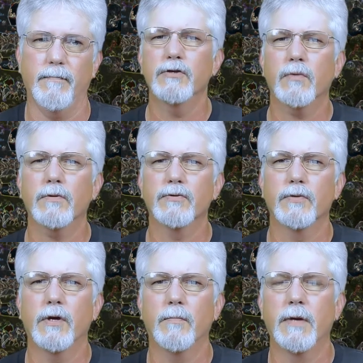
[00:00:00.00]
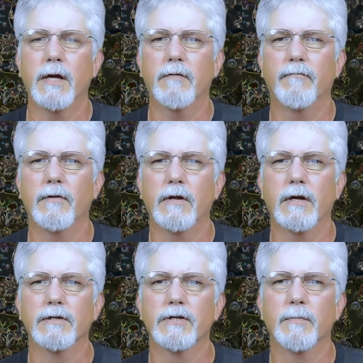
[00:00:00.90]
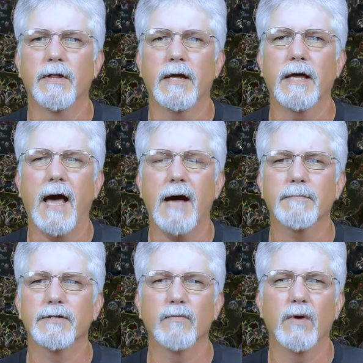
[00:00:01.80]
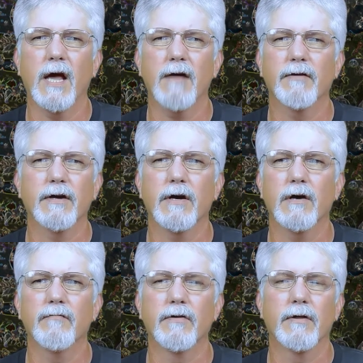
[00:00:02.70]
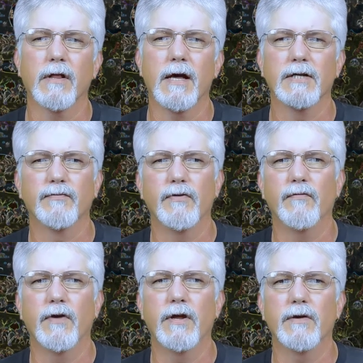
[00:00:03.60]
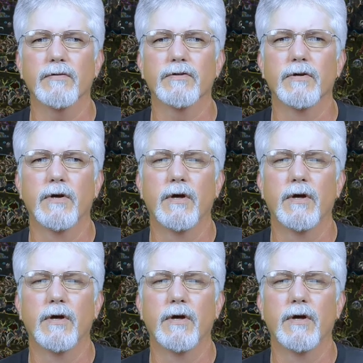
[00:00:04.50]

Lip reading: This will also help begin filling in some of the gaps that we haven't covered in the last few videos.